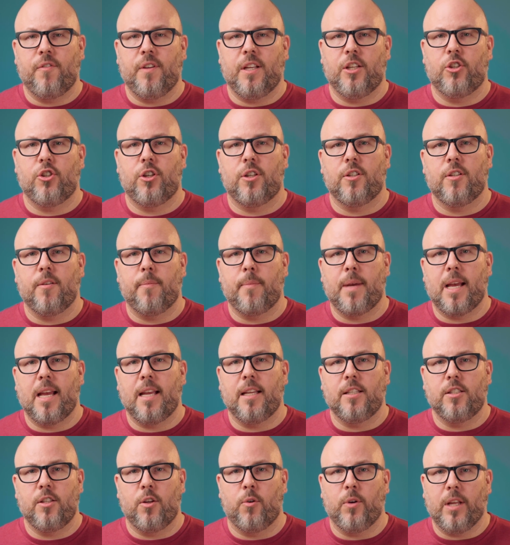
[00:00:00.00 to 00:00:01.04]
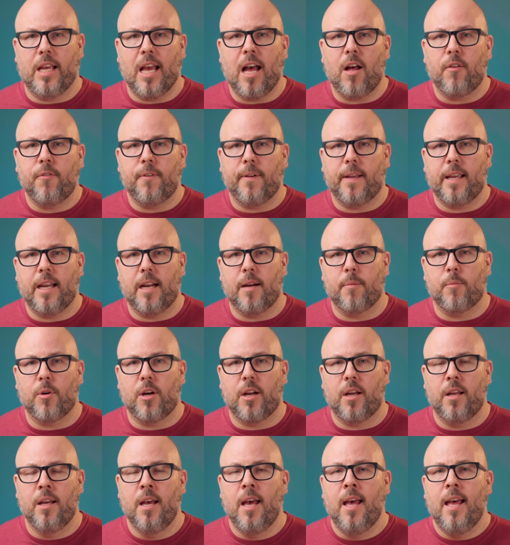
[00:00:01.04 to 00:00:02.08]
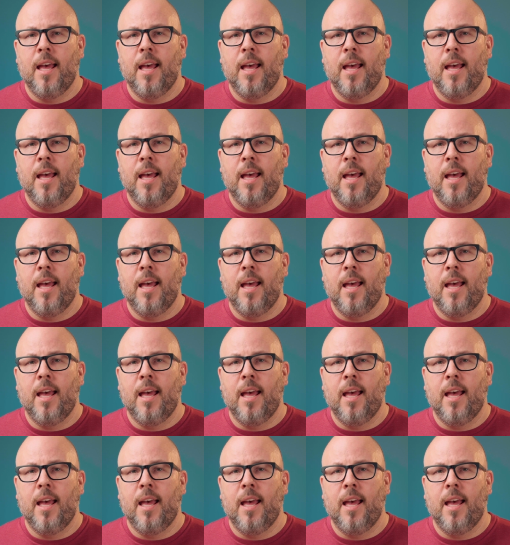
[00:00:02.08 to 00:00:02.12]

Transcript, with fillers: features of my Sony Alpha camera,